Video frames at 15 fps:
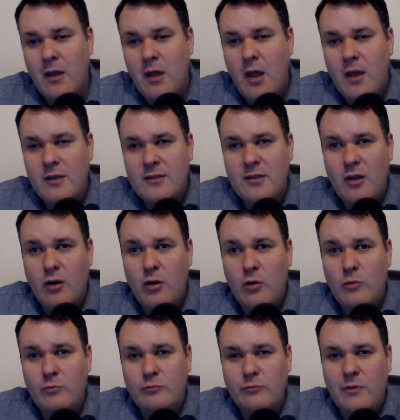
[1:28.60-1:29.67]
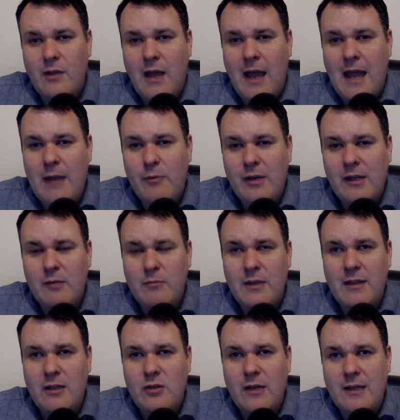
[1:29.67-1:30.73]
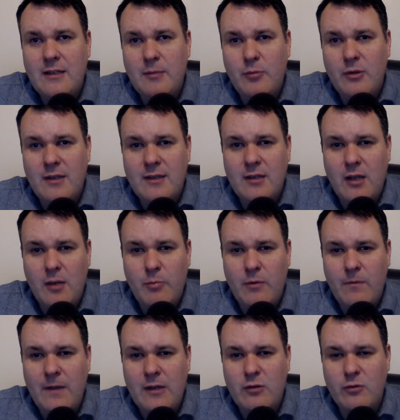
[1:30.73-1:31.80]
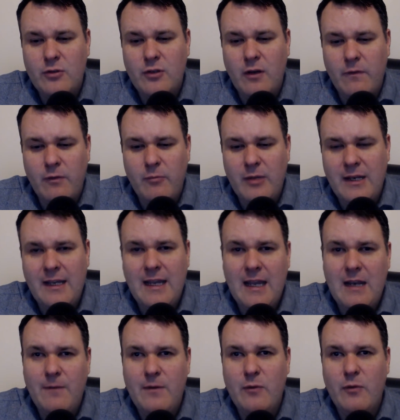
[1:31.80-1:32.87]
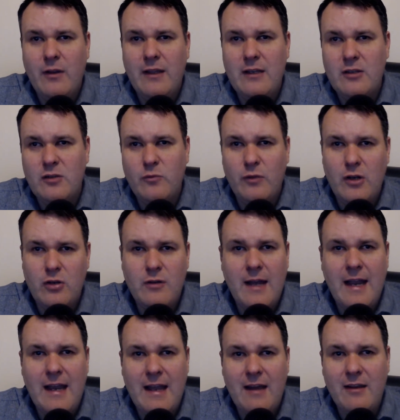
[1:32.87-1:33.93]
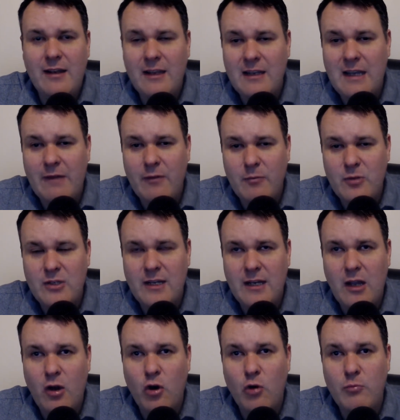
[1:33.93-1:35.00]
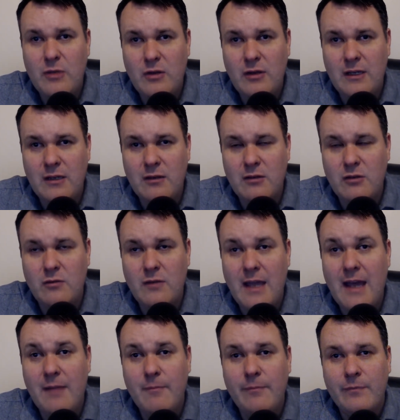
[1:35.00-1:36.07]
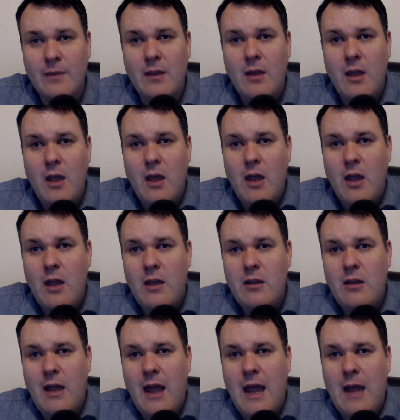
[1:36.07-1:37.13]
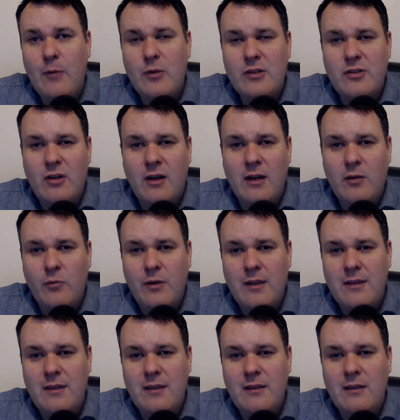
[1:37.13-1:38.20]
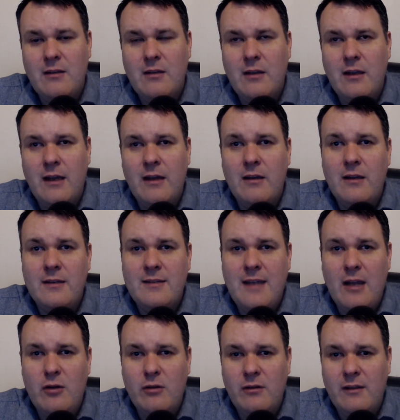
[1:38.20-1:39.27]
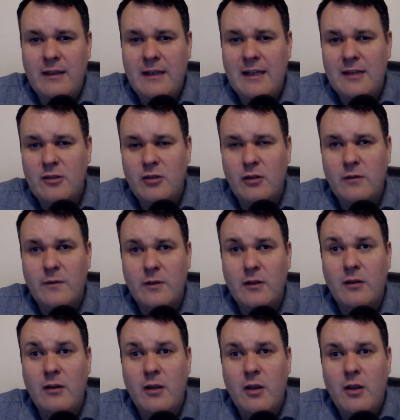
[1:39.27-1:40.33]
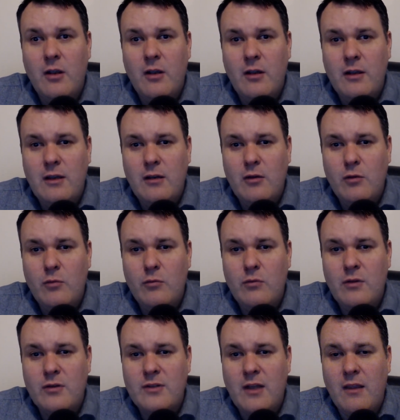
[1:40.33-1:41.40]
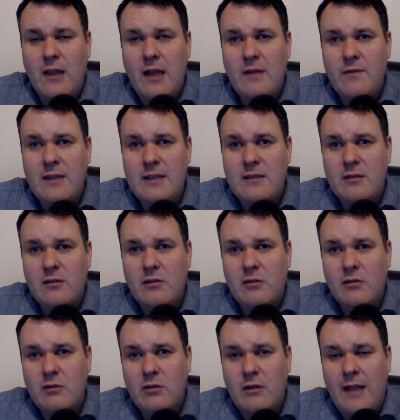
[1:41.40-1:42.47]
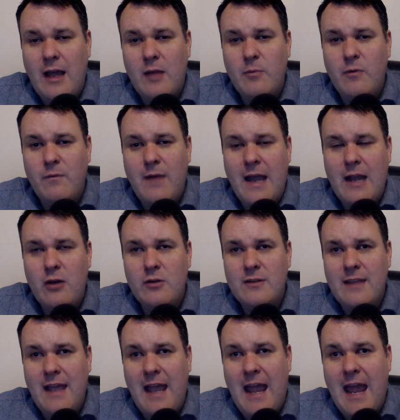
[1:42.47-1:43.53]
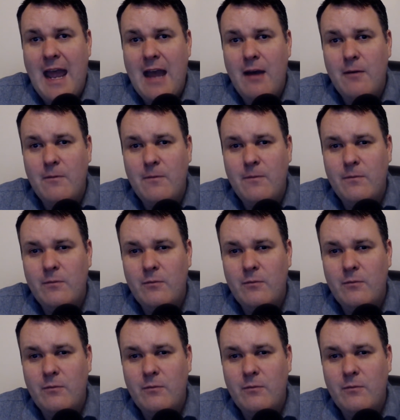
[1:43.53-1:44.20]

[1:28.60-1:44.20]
So I recommend that you actually put this on a professional server. But again, if you really just want to try it out and you have a machine at home, you can do that. I would start with a standard Linux server. You know, there's a lot of these cloud providers that have